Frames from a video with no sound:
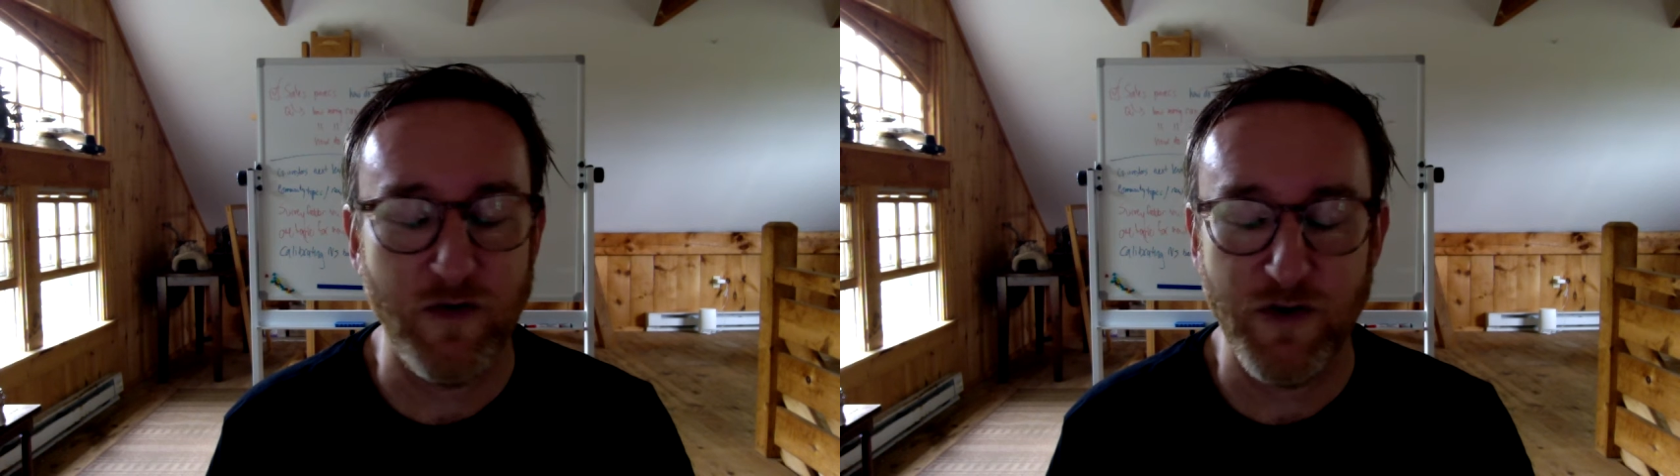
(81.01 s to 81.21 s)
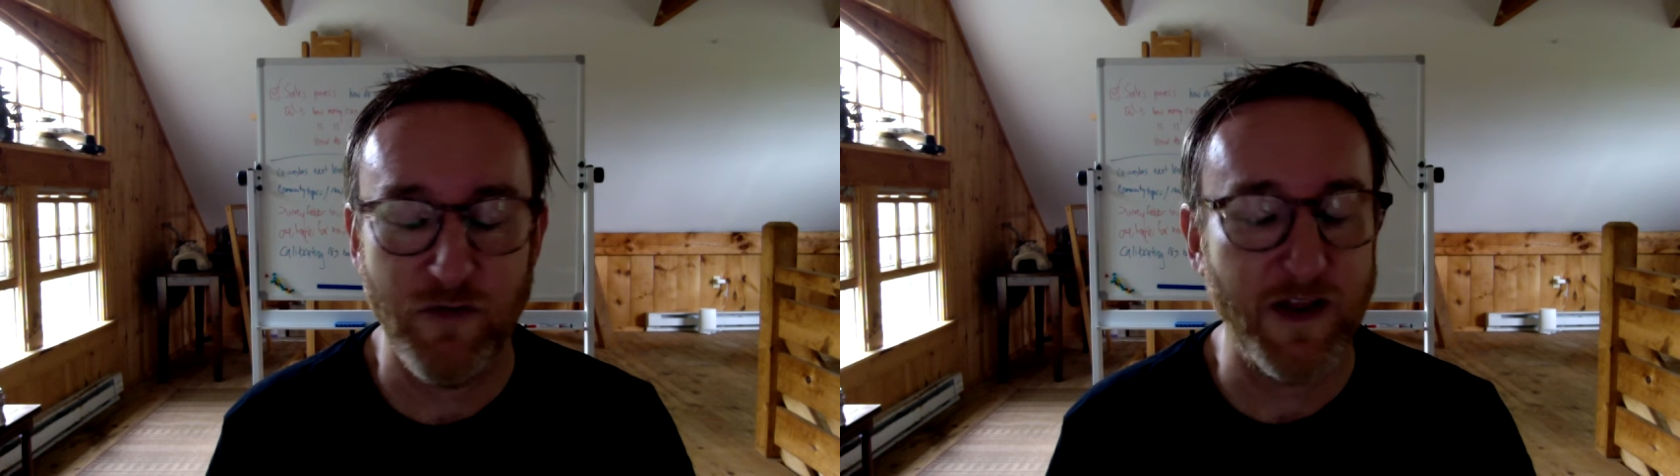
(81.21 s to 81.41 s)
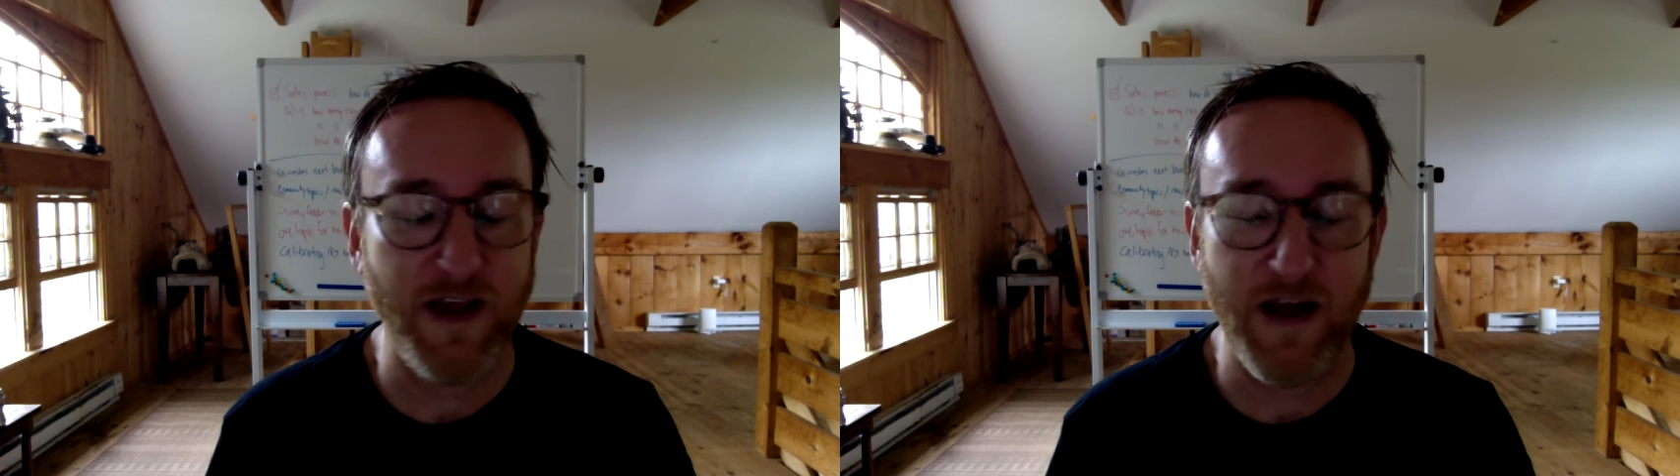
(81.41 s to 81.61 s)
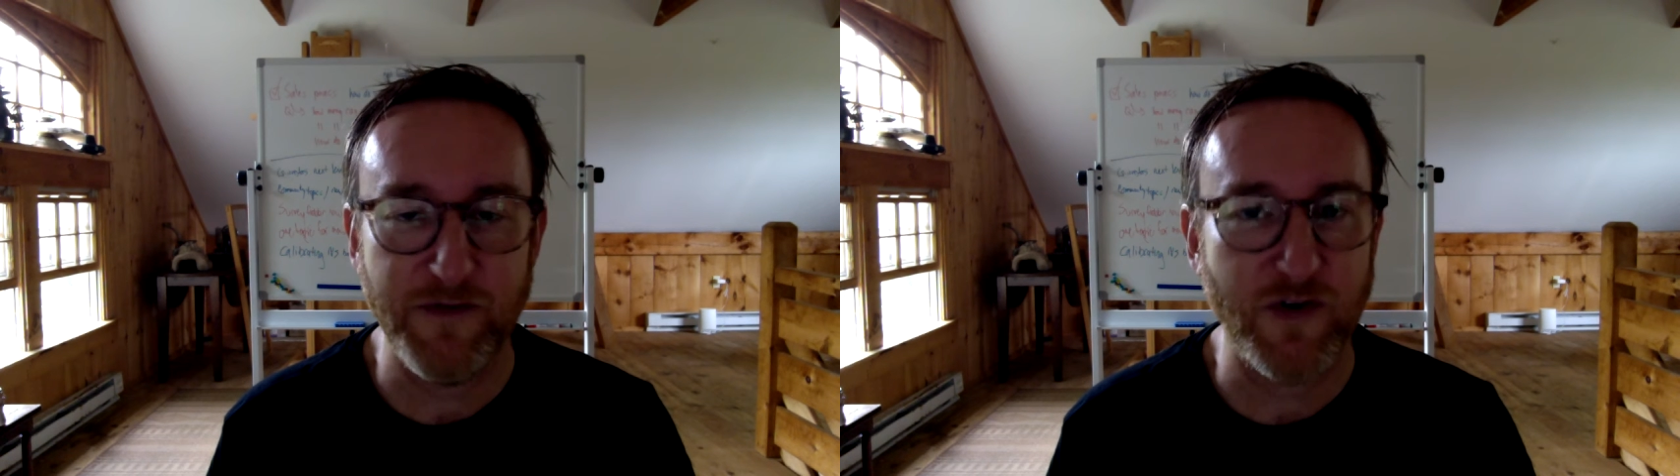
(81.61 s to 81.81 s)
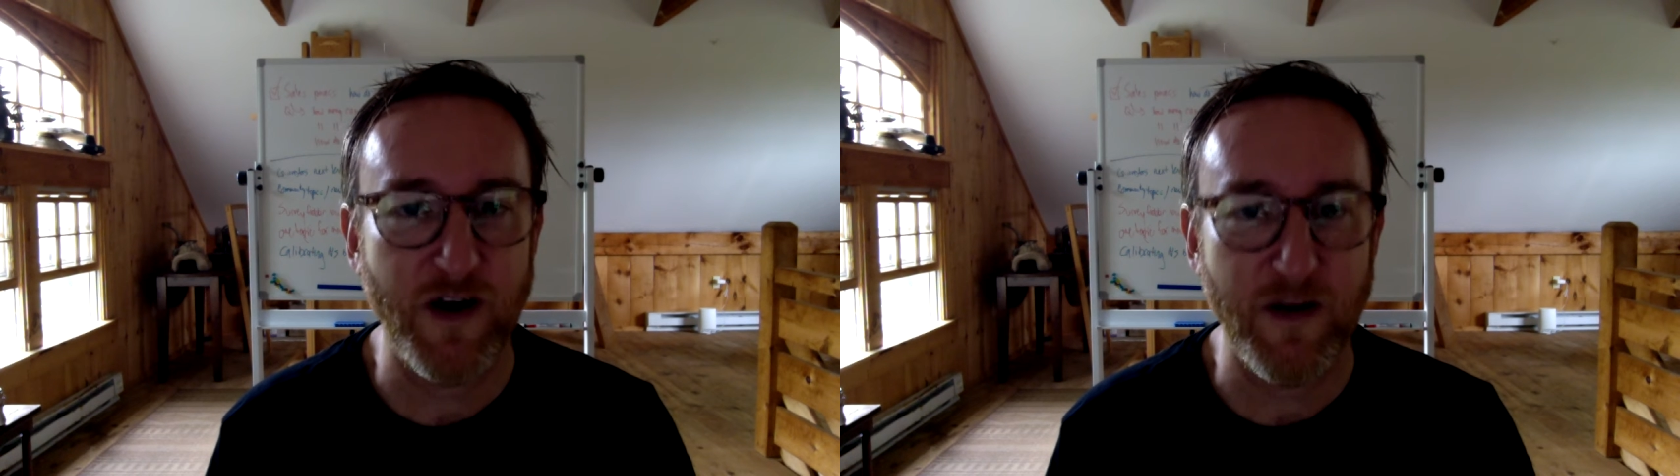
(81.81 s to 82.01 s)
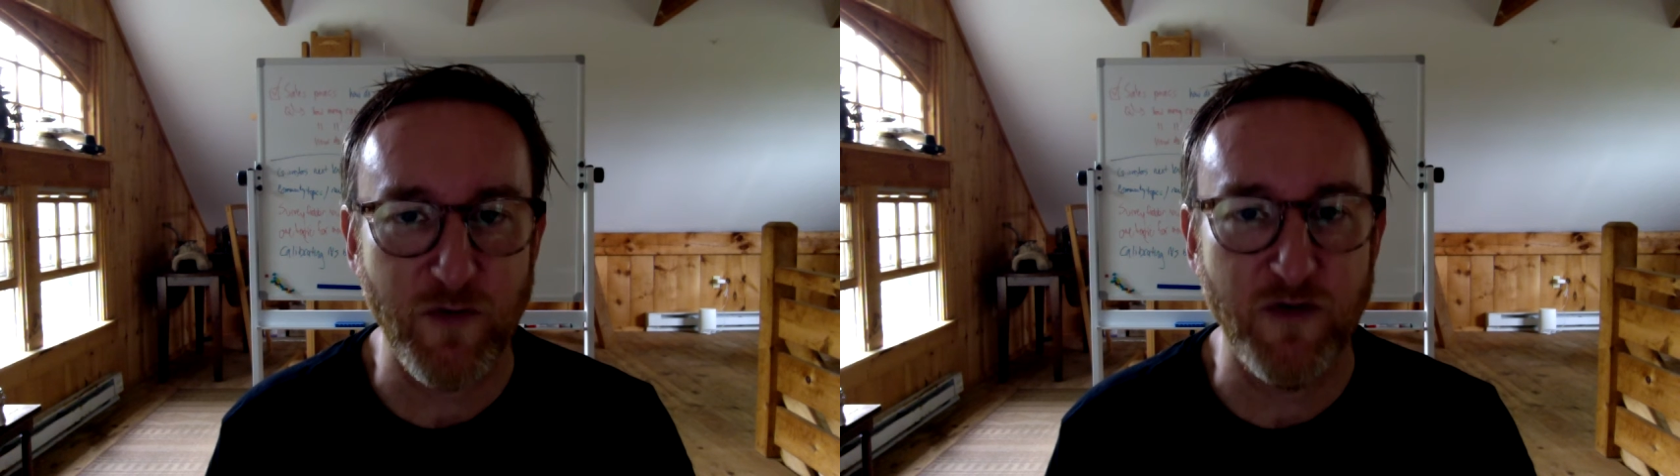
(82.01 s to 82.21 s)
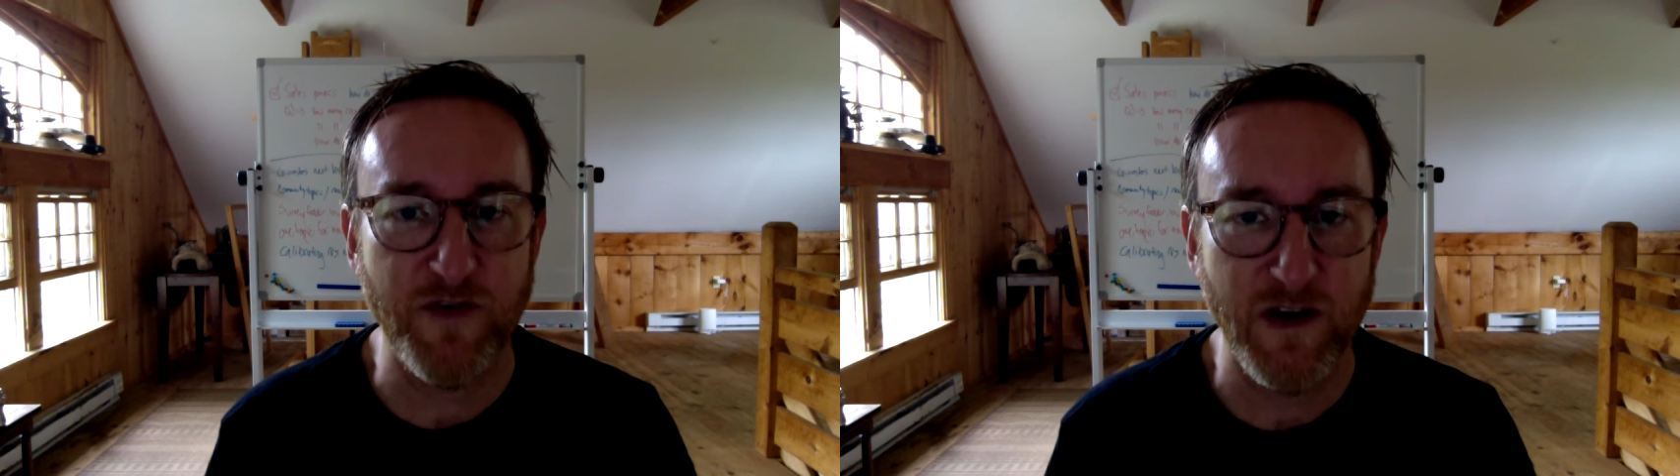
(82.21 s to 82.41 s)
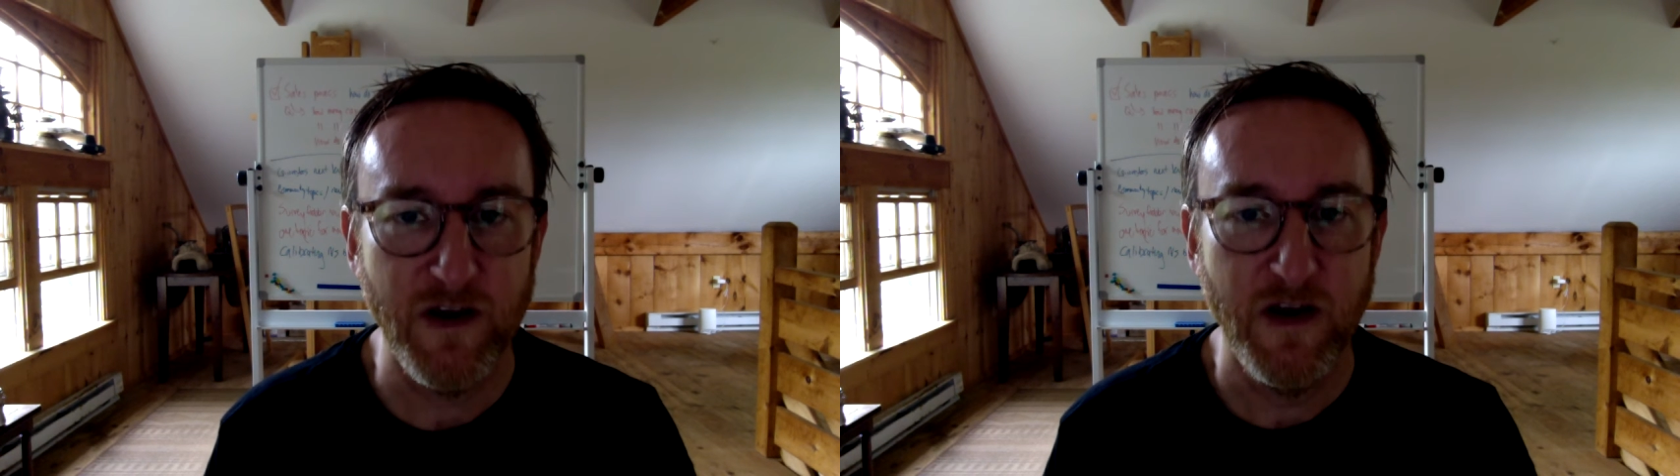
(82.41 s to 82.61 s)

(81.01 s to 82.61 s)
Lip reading: you really have to credit Moven.